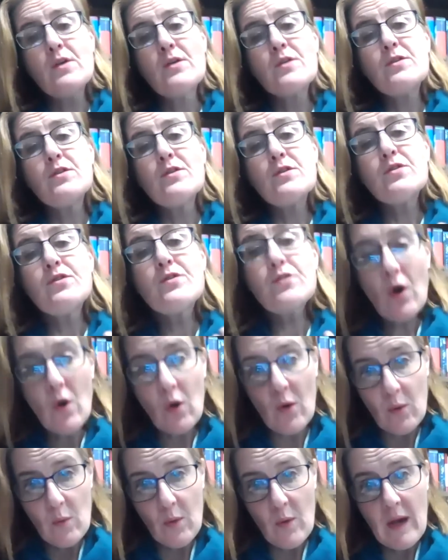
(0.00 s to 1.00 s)

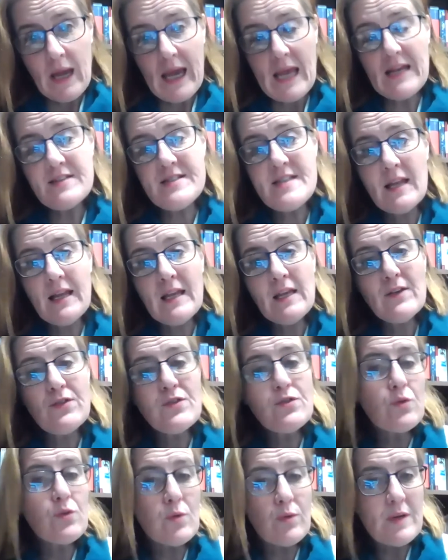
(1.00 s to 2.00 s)
So in telling a
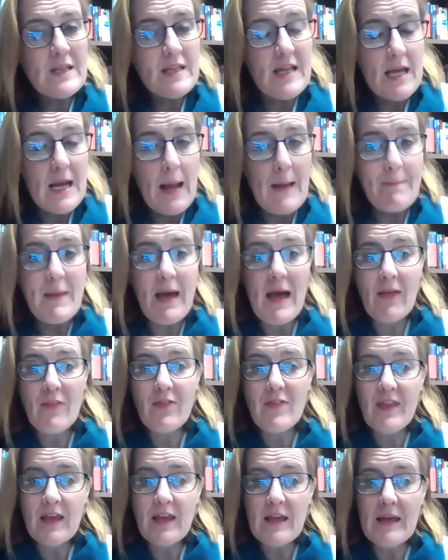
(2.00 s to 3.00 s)
story then
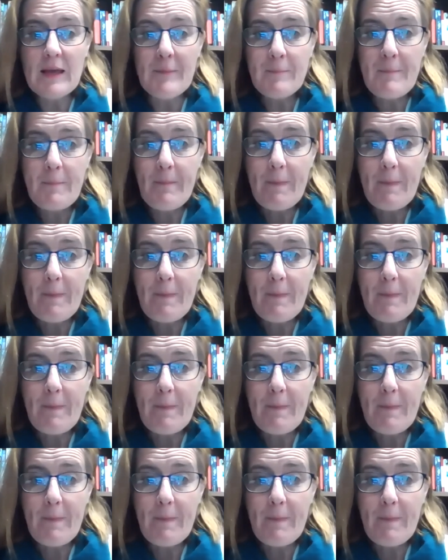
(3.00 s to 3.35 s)
about the